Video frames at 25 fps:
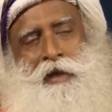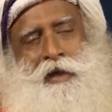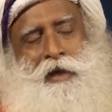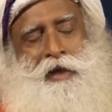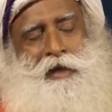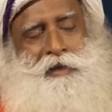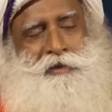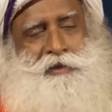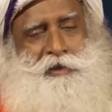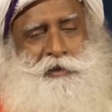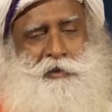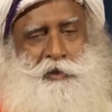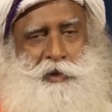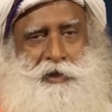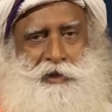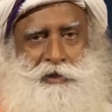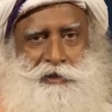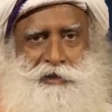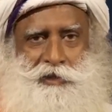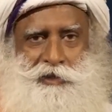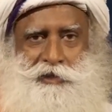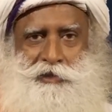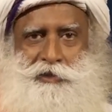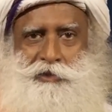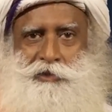I said, "What
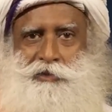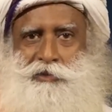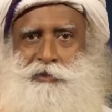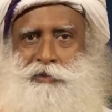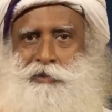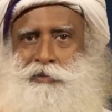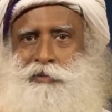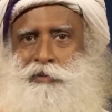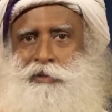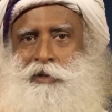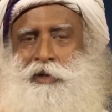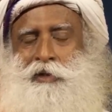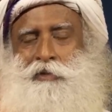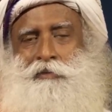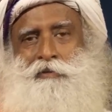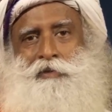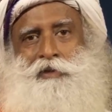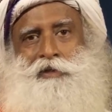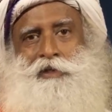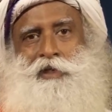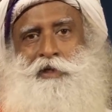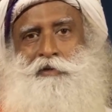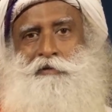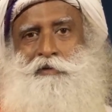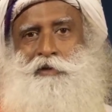is the issue?" We
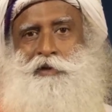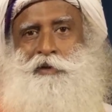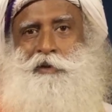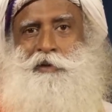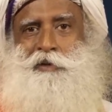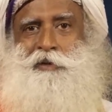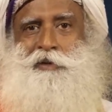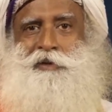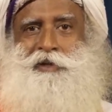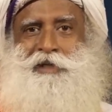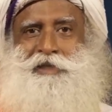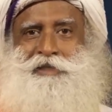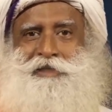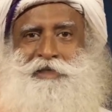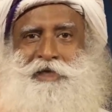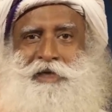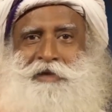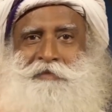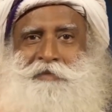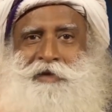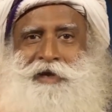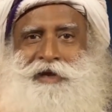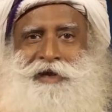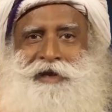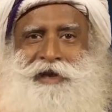said, "We don't know, they're
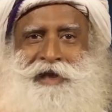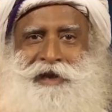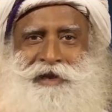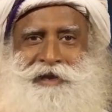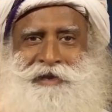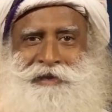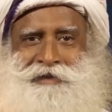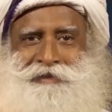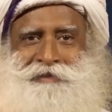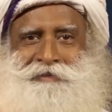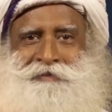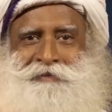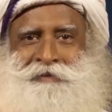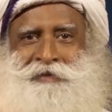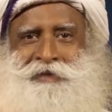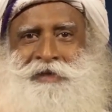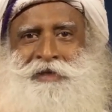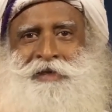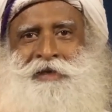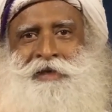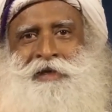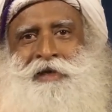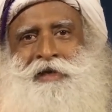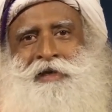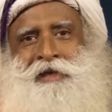screaming and yelling."
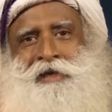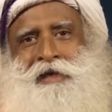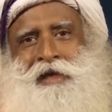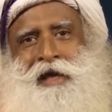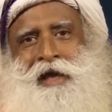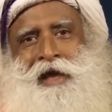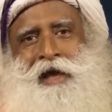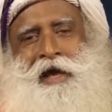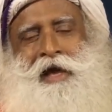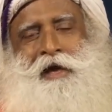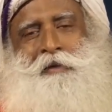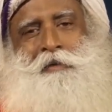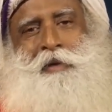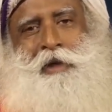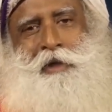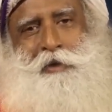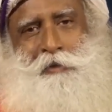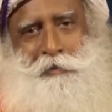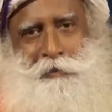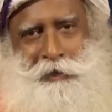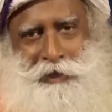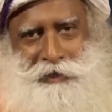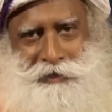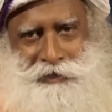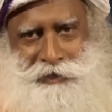I went
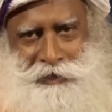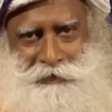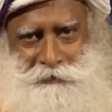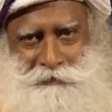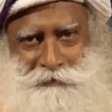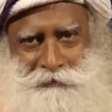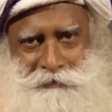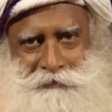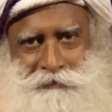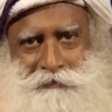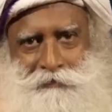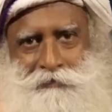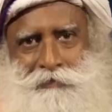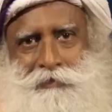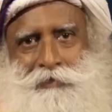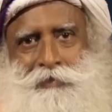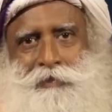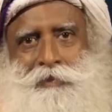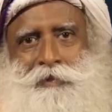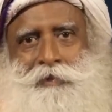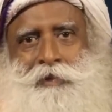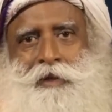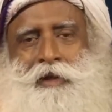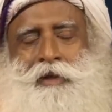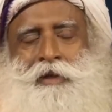to meet them.
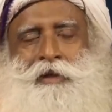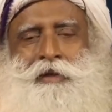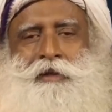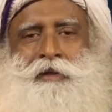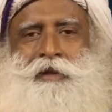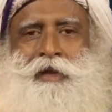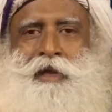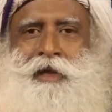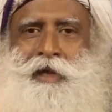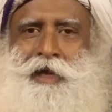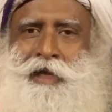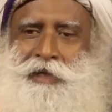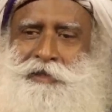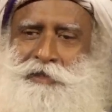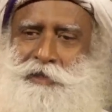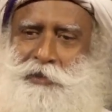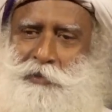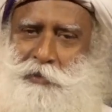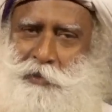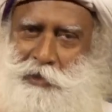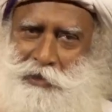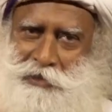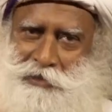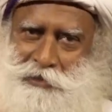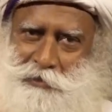Then I said,
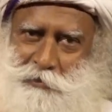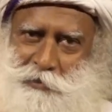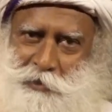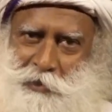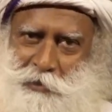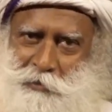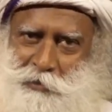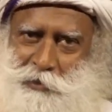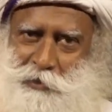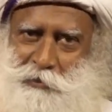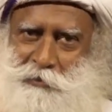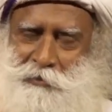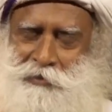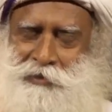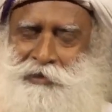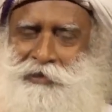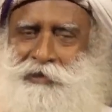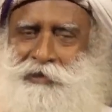"What is the problem?"